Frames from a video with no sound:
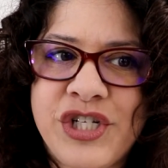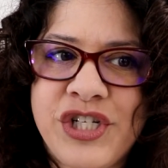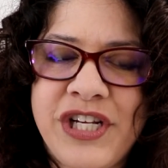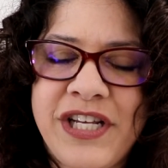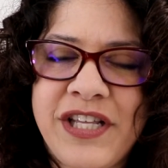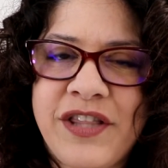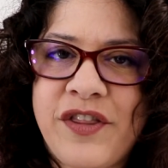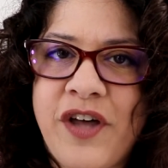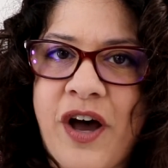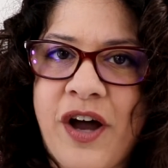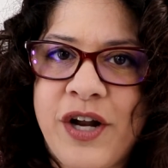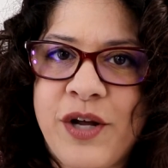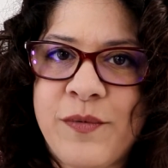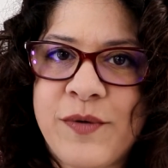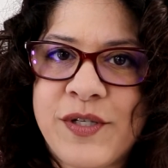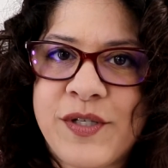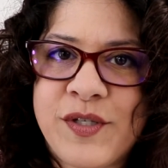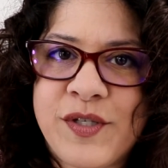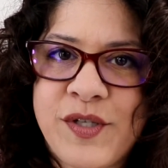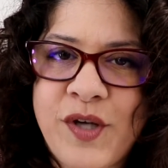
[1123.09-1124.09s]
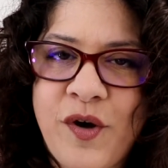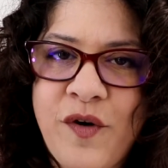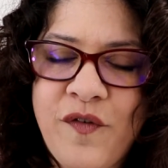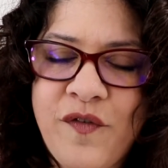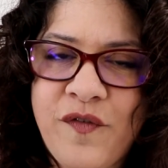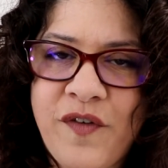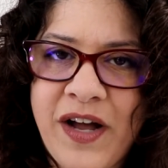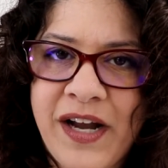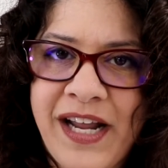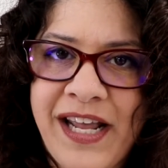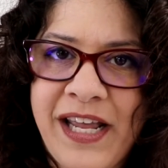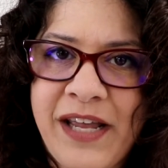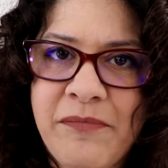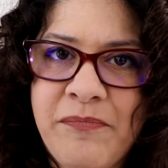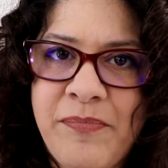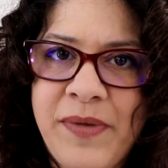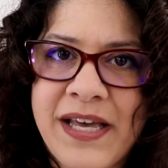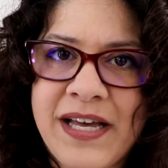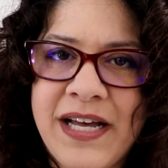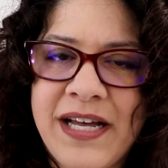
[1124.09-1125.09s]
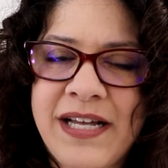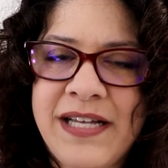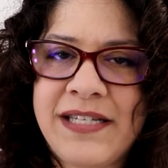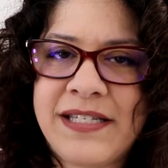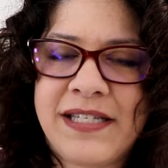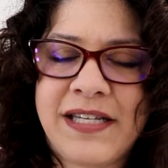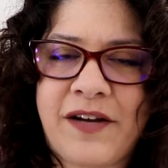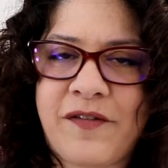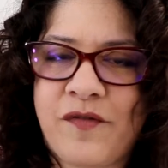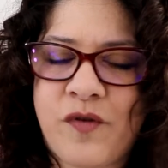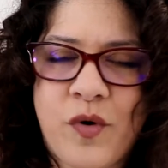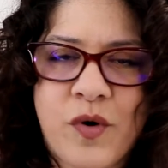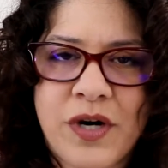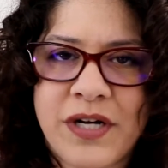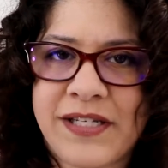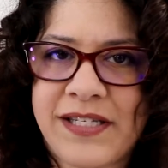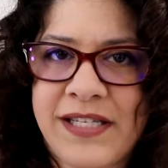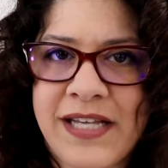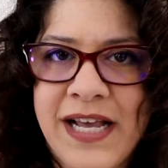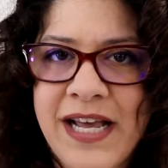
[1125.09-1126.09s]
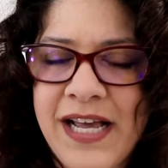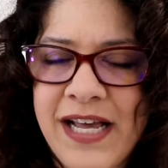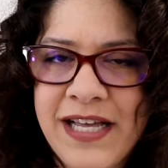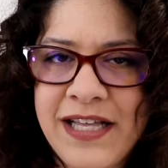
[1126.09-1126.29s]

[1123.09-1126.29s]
she thought it was so funny because, of course,